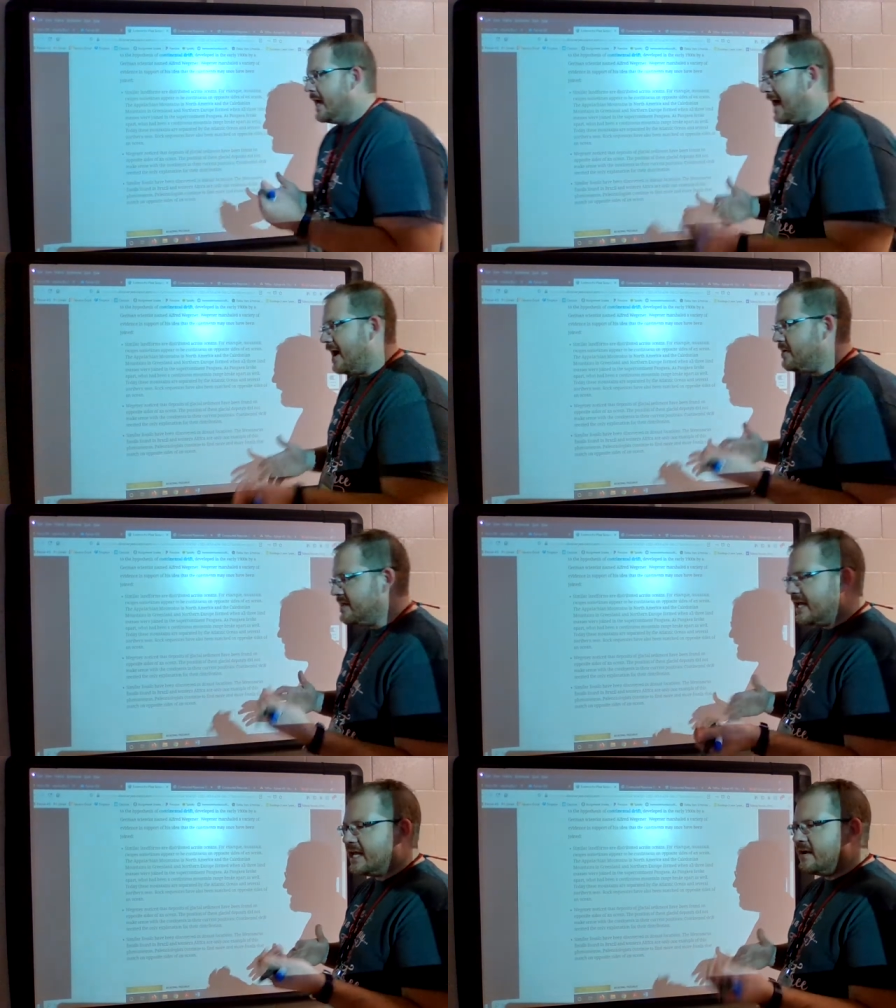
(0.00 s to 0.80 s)
How did
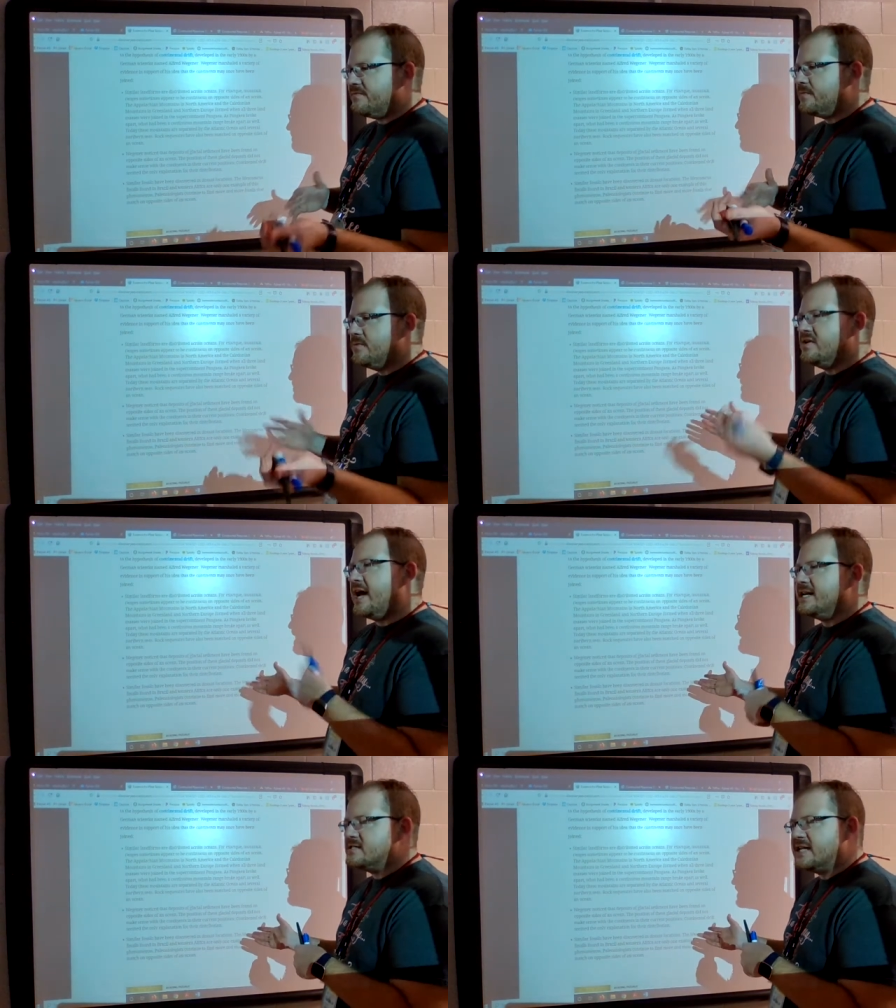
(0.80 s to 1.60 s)
they get from the
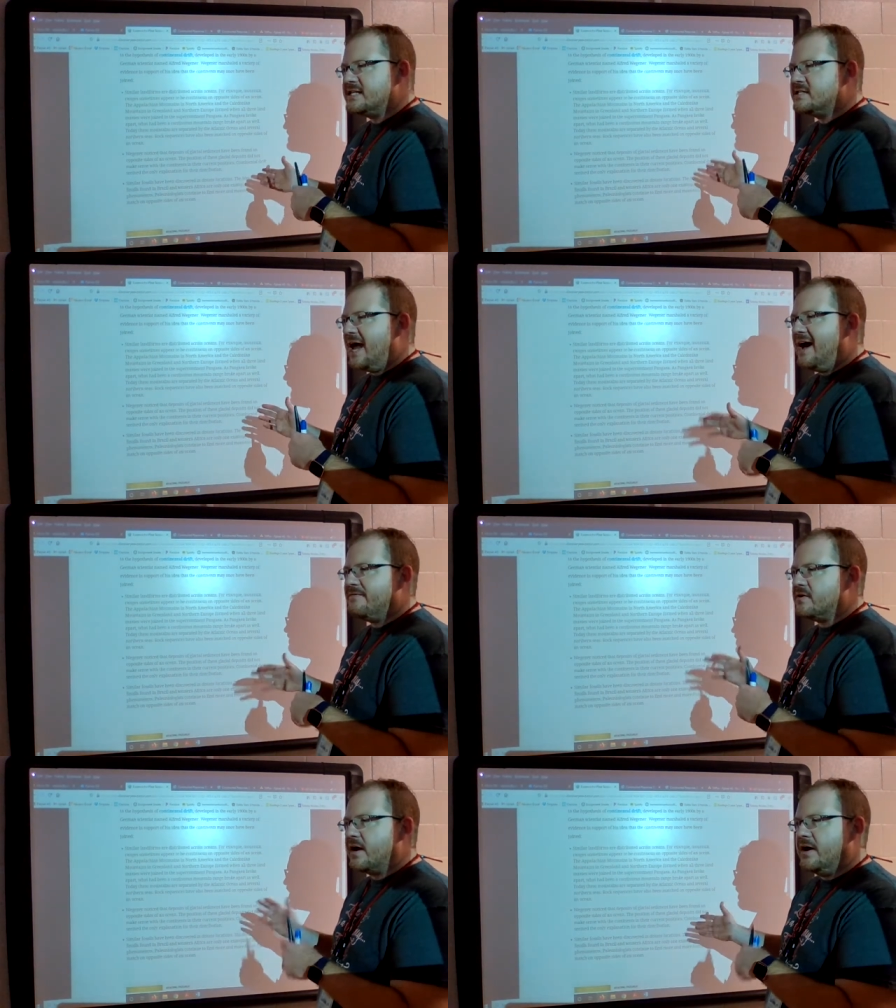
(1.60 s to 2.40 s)
United States to
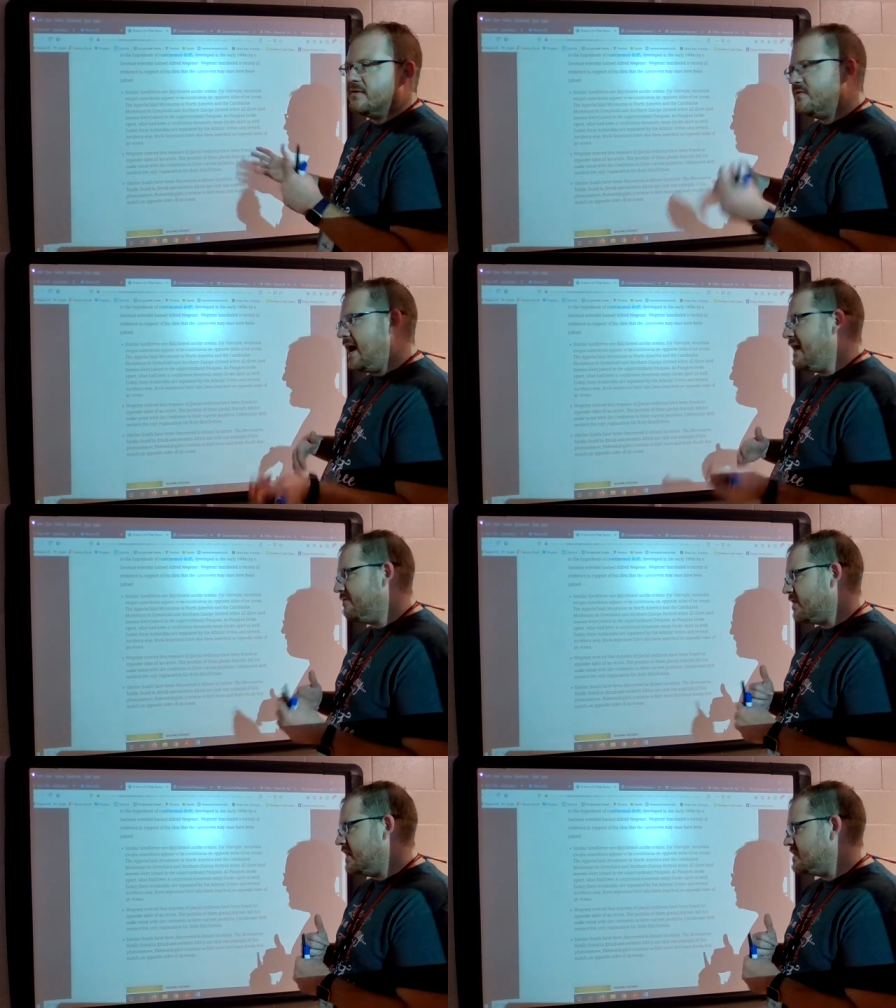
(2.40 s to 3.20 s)
Africa or from
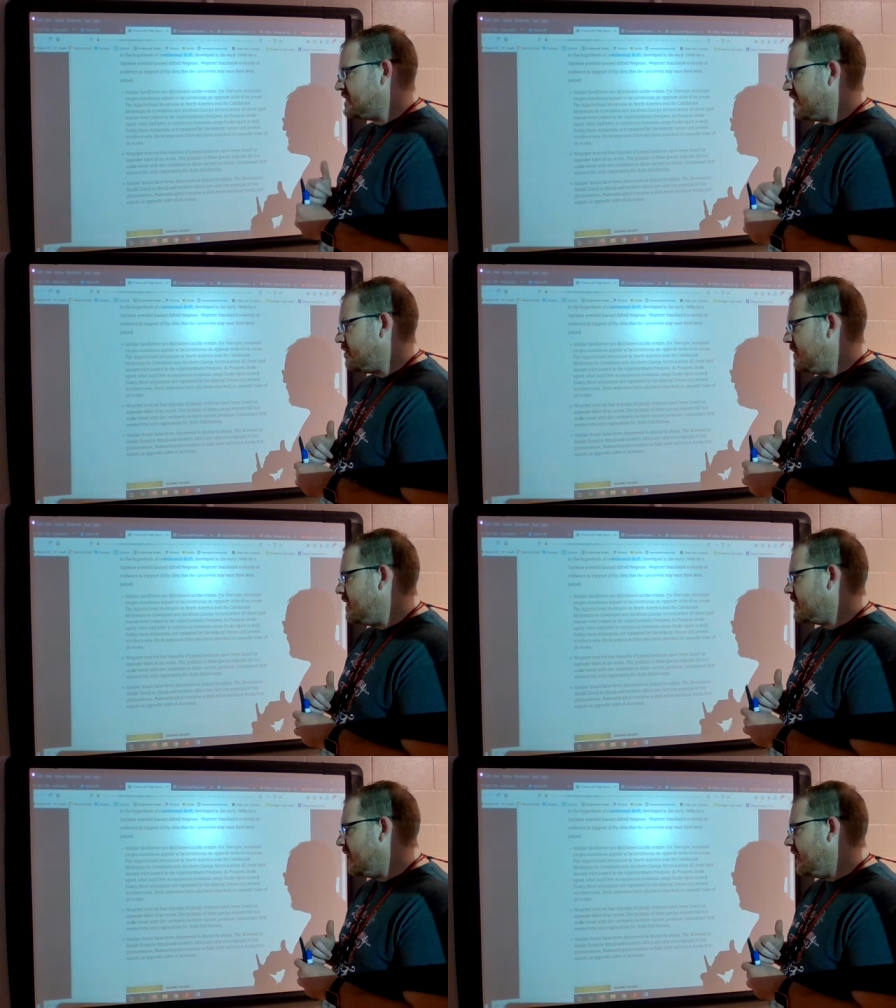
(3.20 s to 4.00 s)
Africa to South
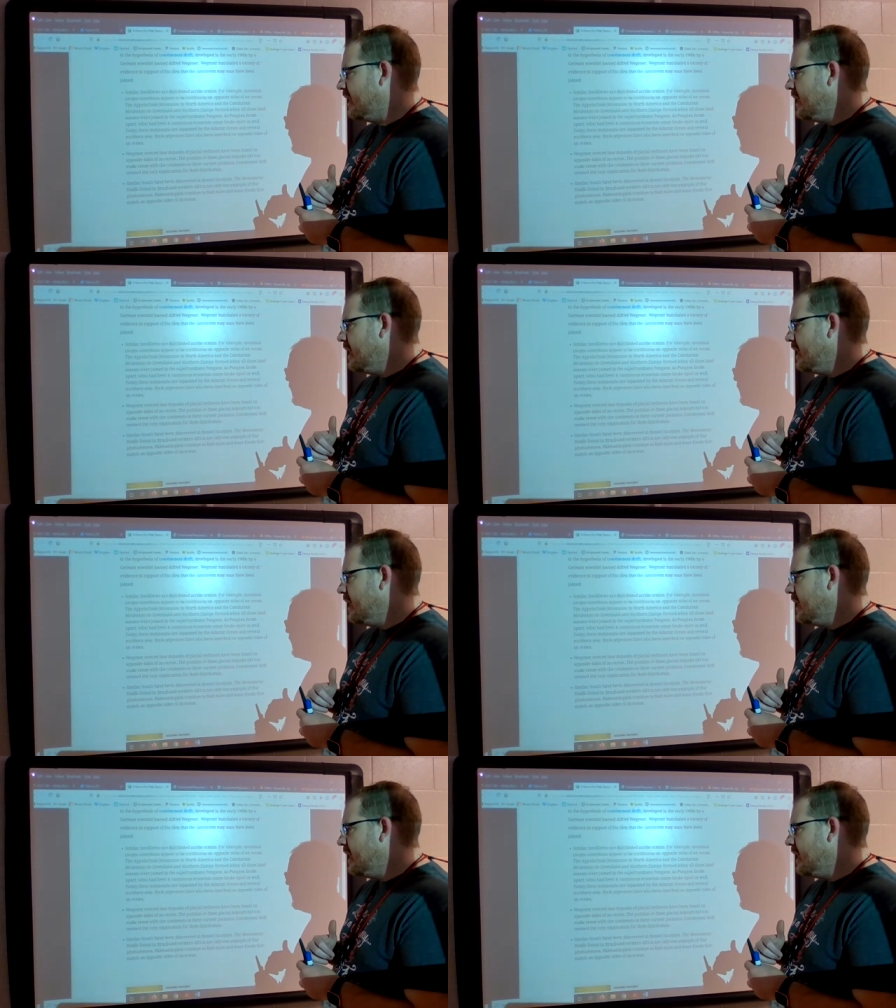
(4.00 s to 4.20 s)
America?